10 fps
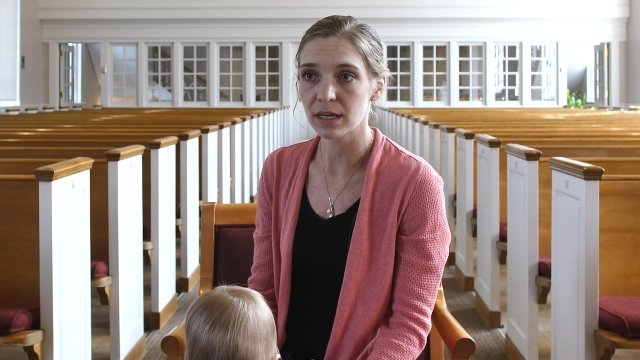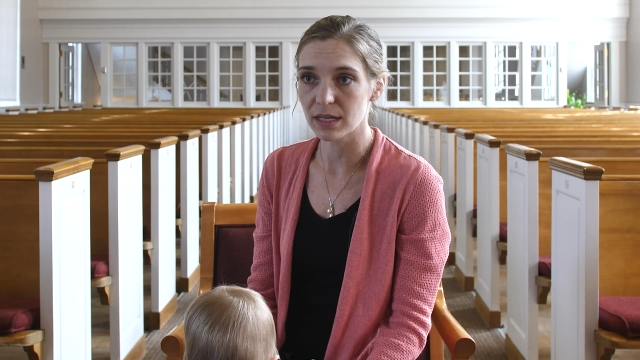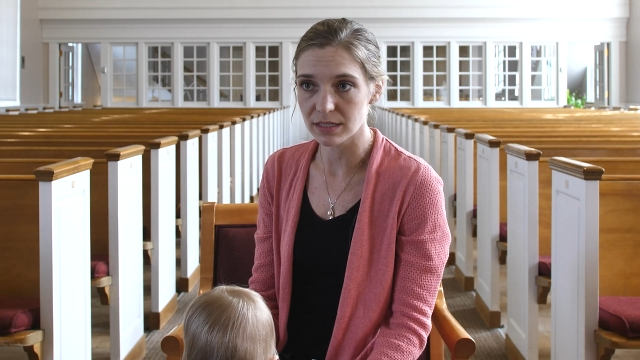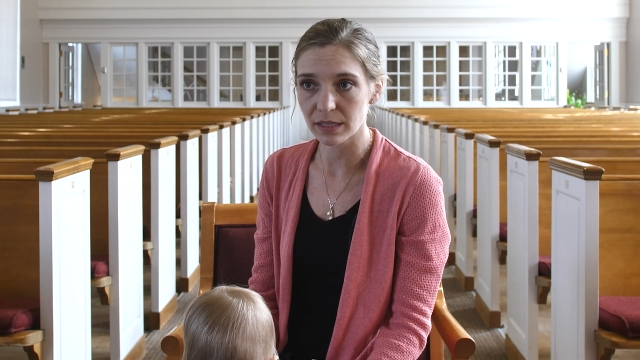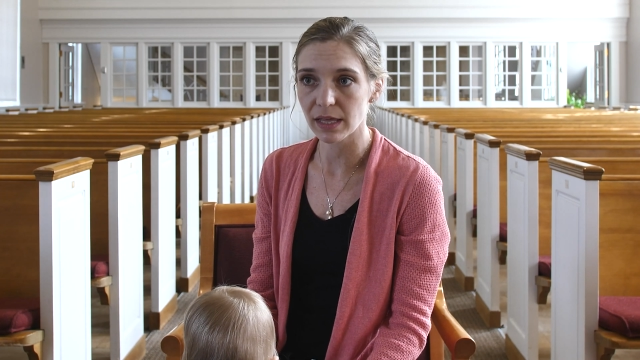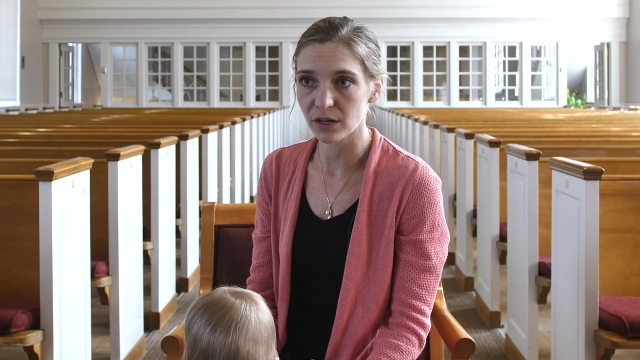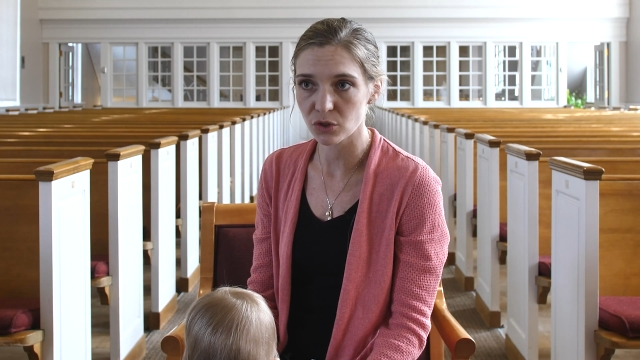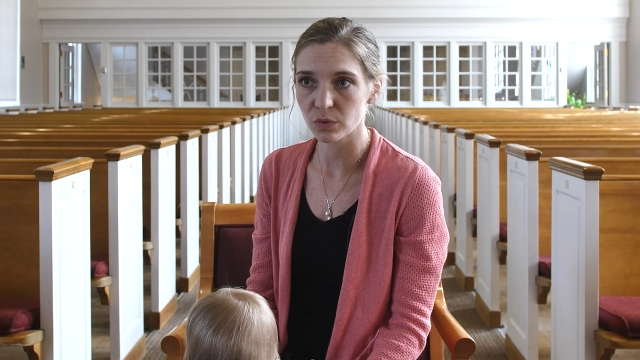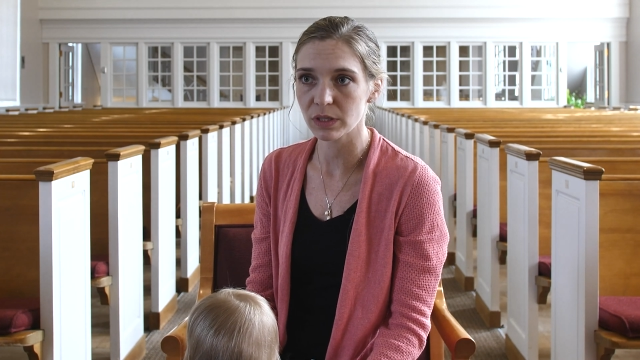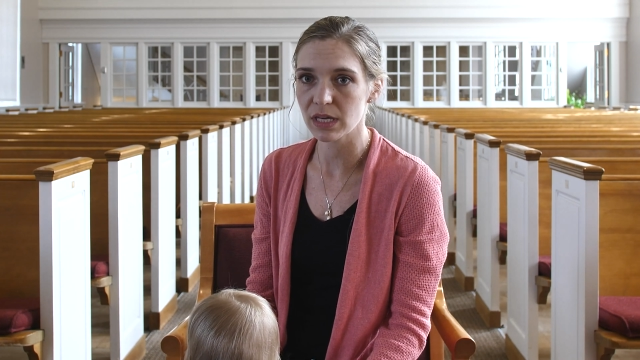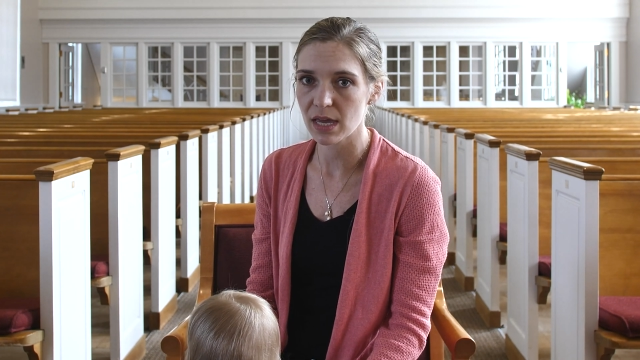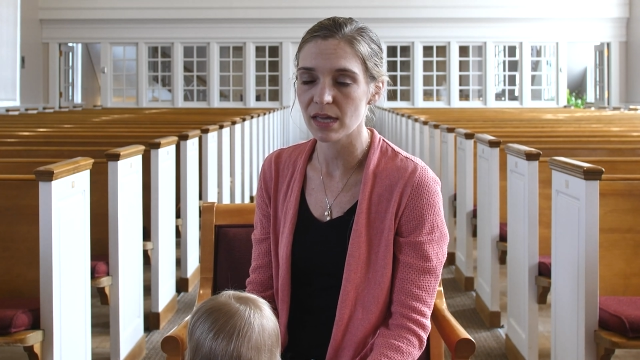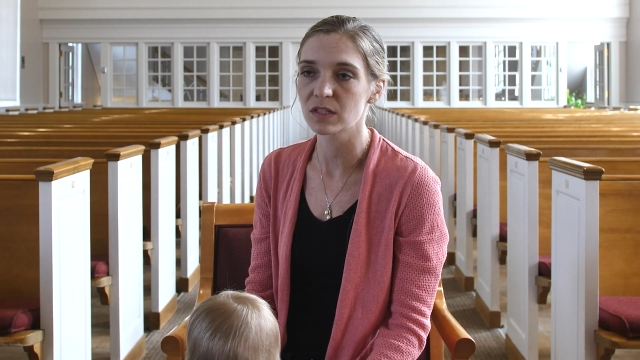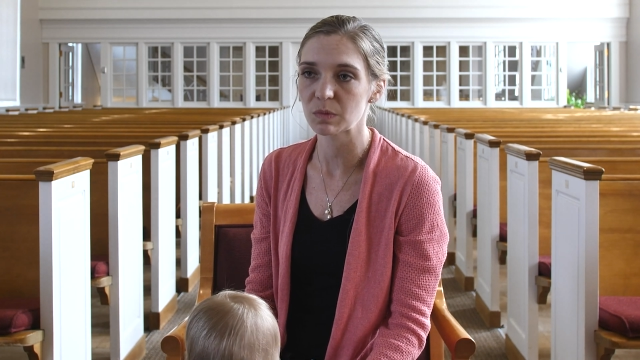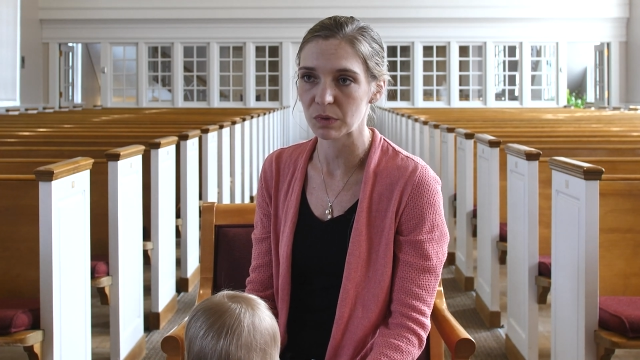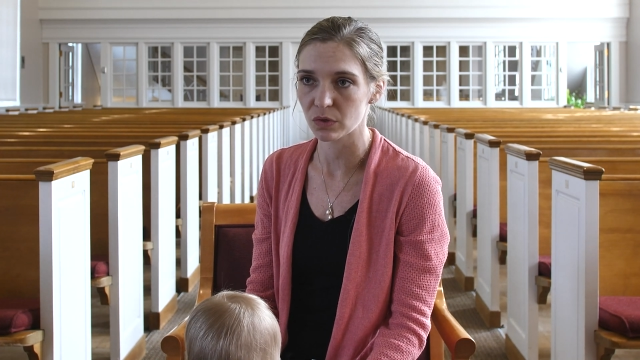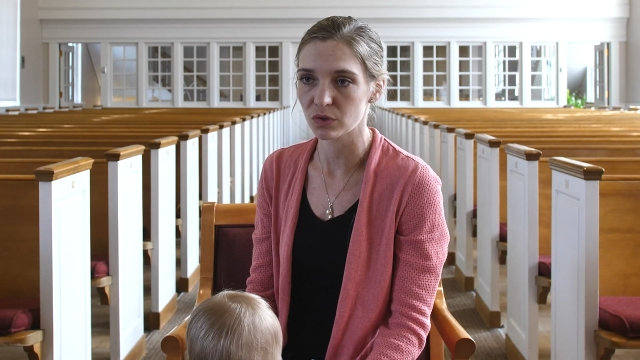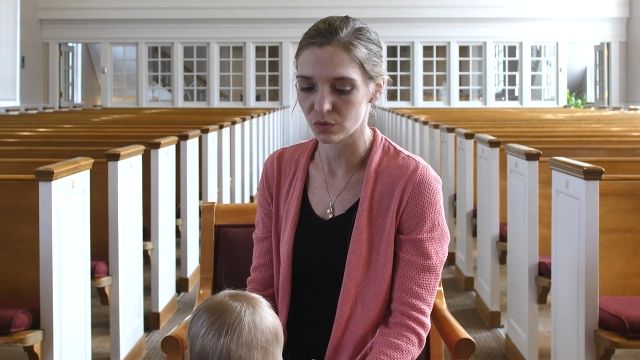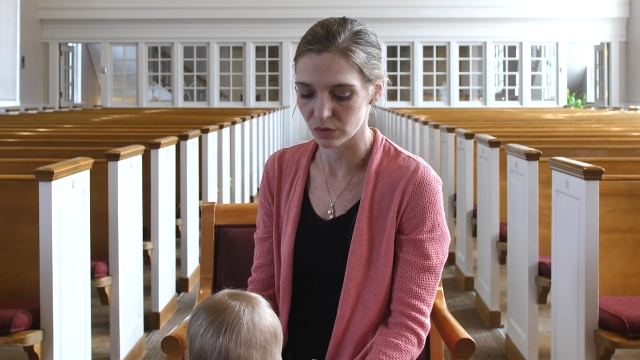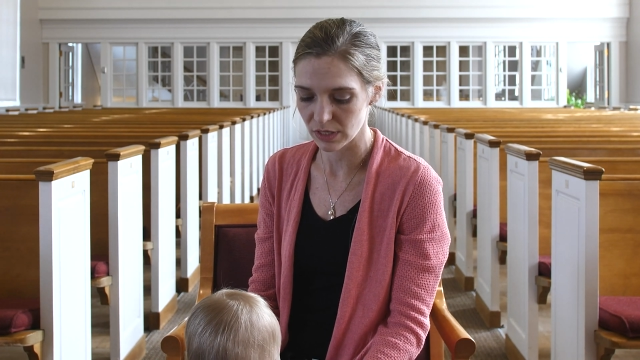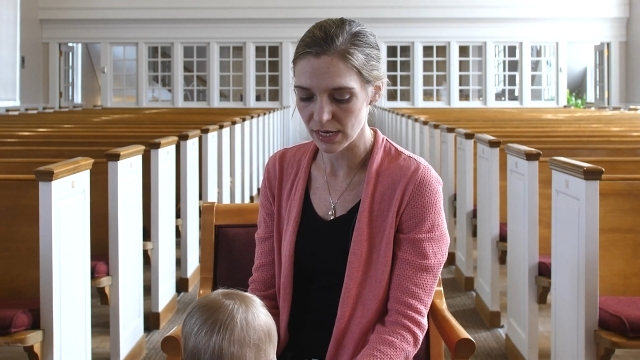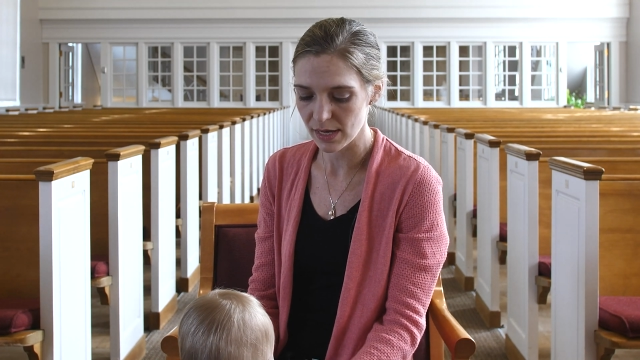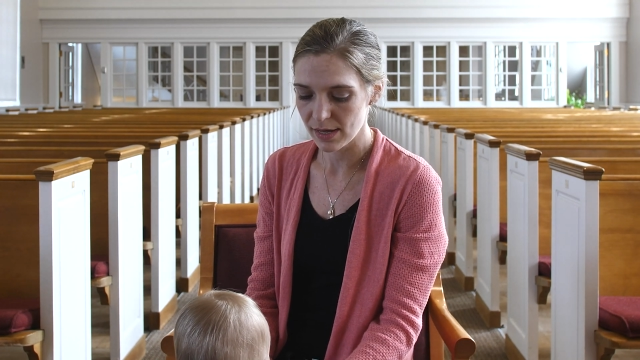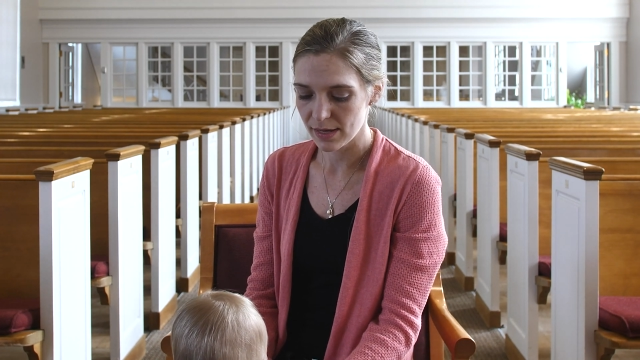intellectually and spiritually,